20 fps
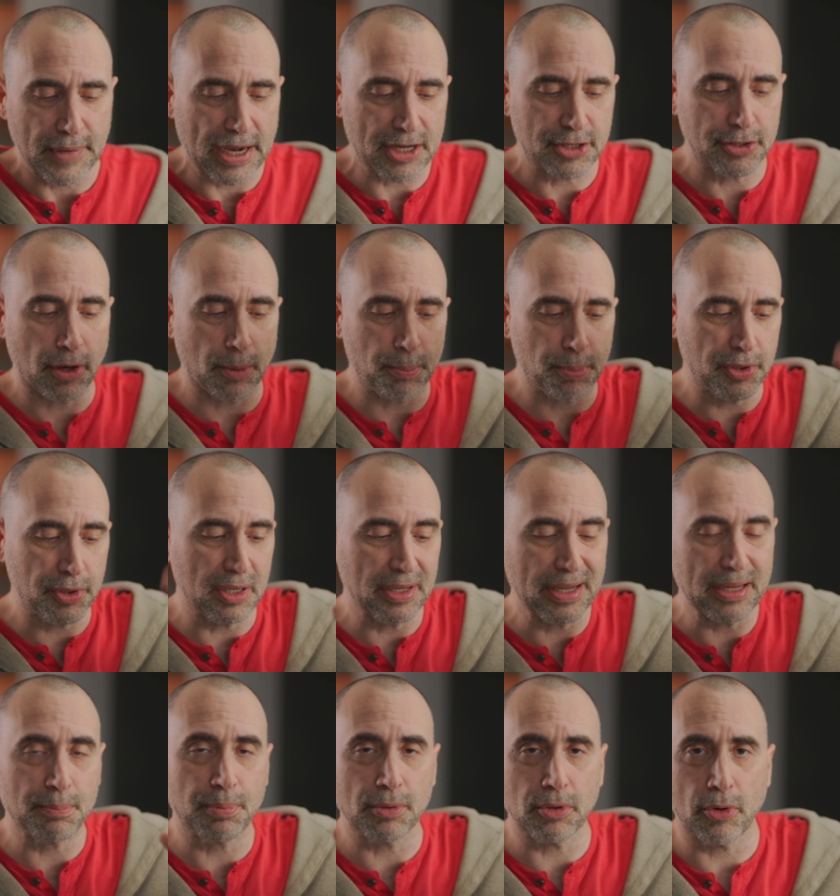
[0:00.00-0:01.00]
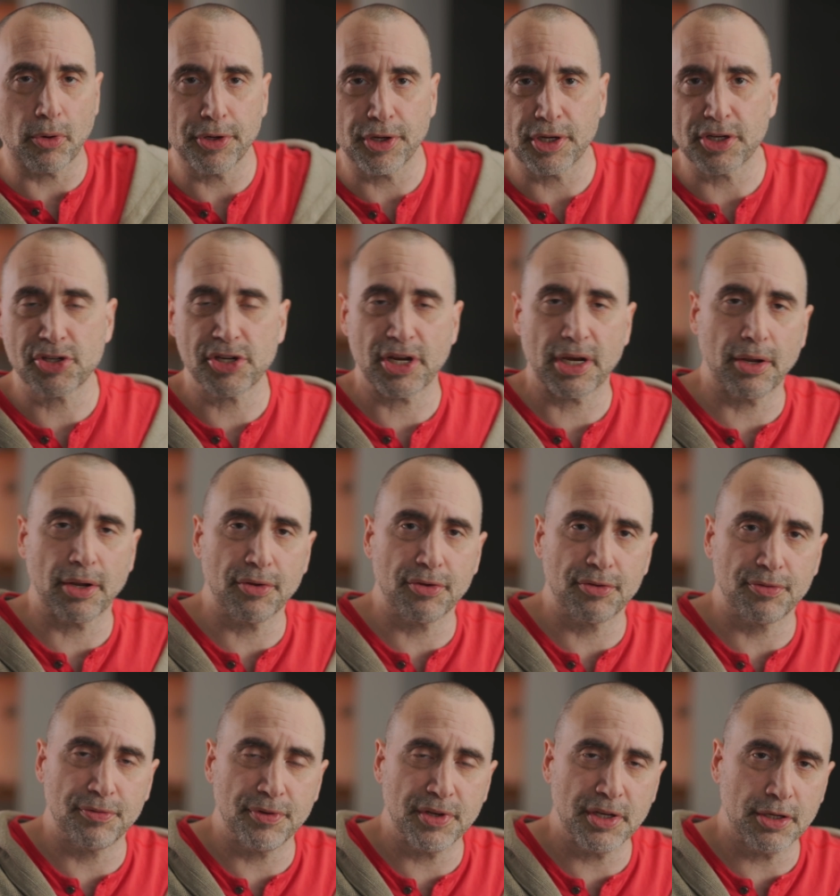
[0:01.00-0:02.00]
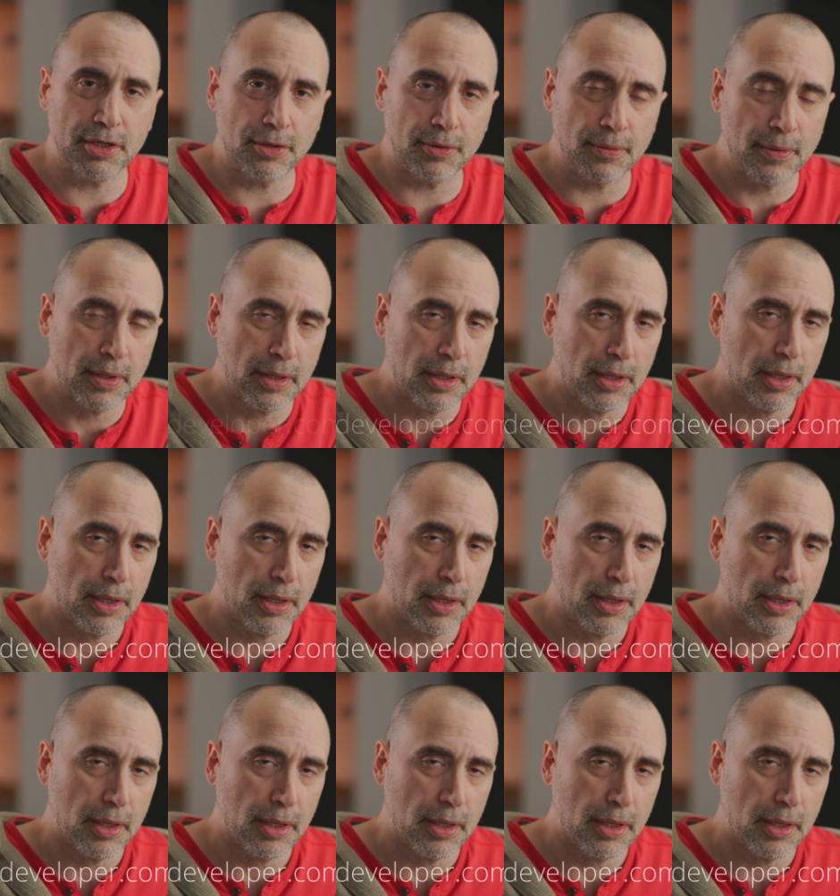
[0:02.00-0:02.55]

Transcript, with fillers: Actually, I'll put a link below. You can check out his video.